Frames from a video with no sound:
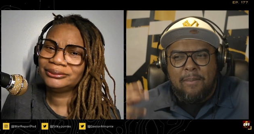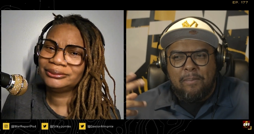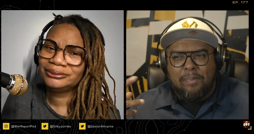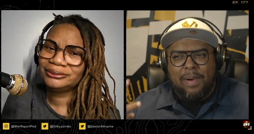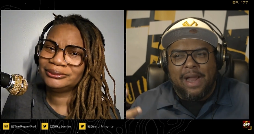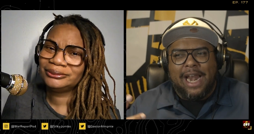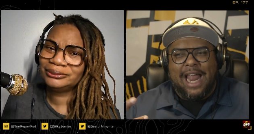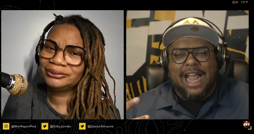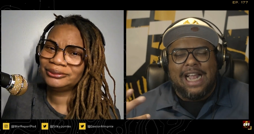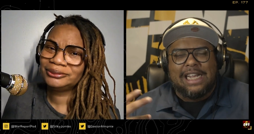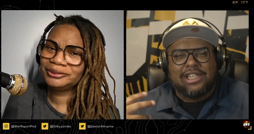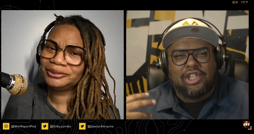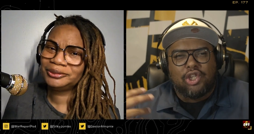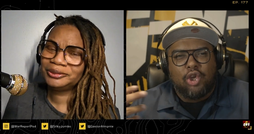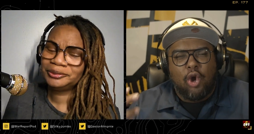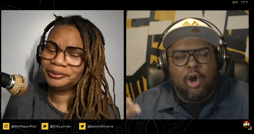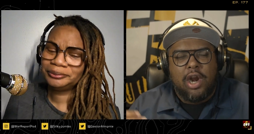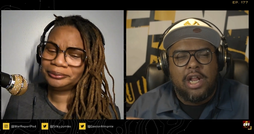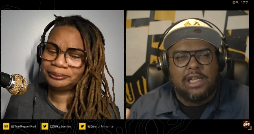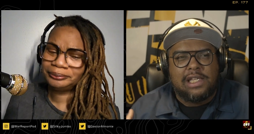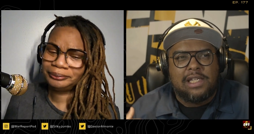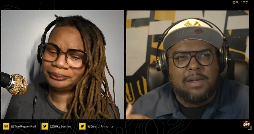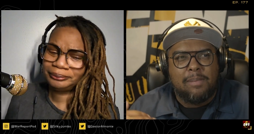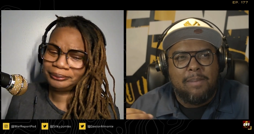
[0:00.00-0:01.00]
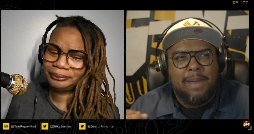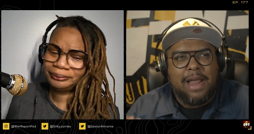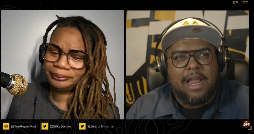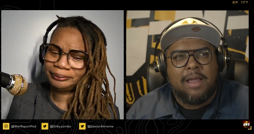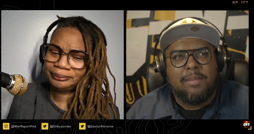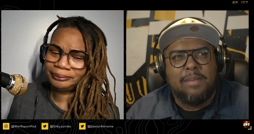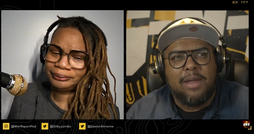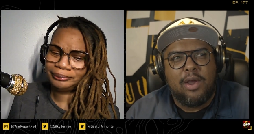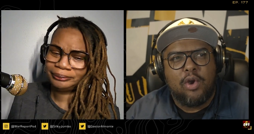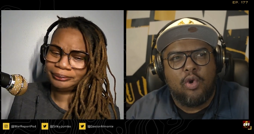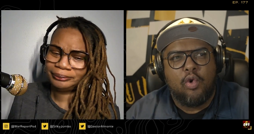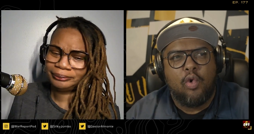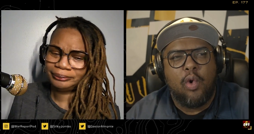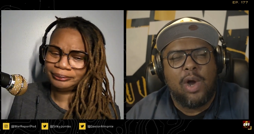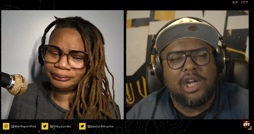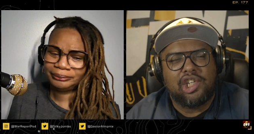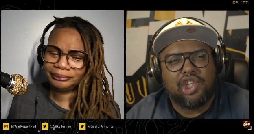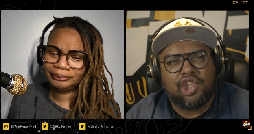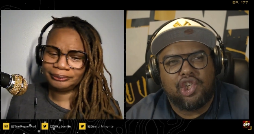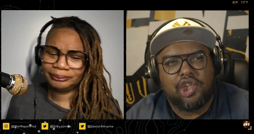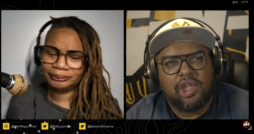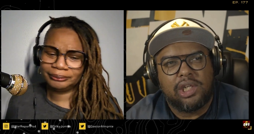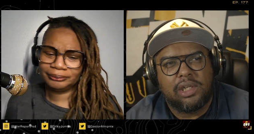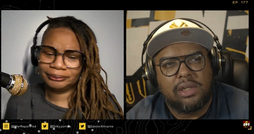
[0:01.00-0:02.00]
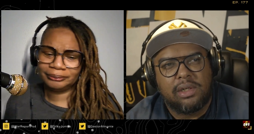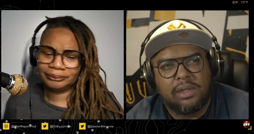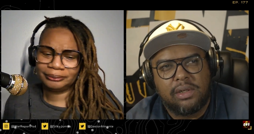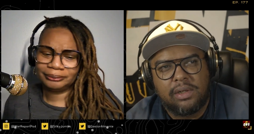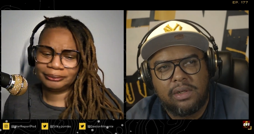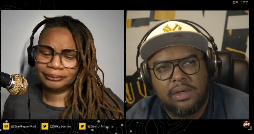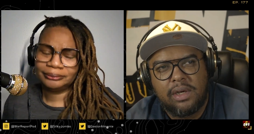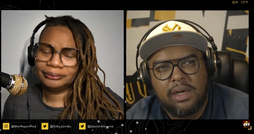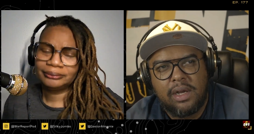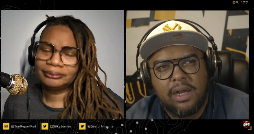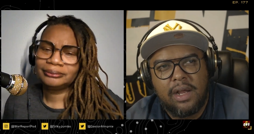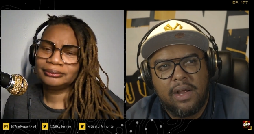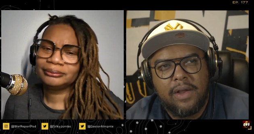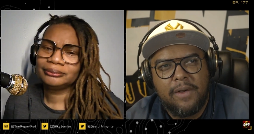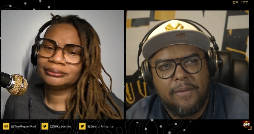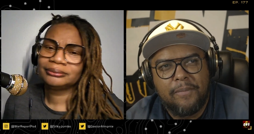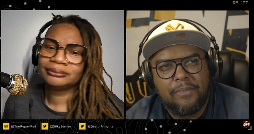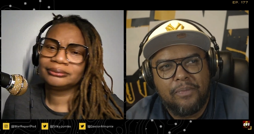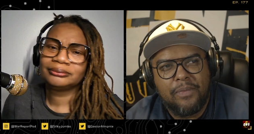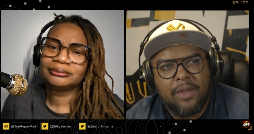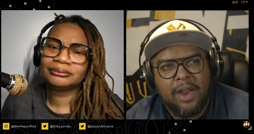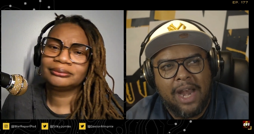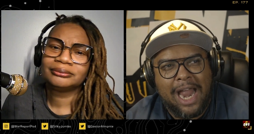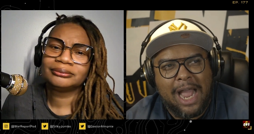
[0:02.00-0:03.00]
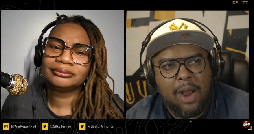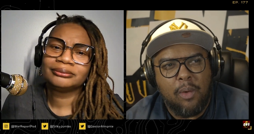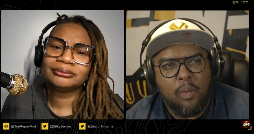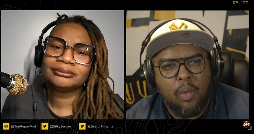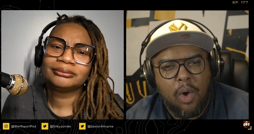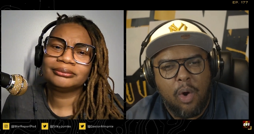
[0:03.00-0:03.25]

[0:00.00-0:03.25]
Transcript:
Speaker 1: it, but like, it started to make me question like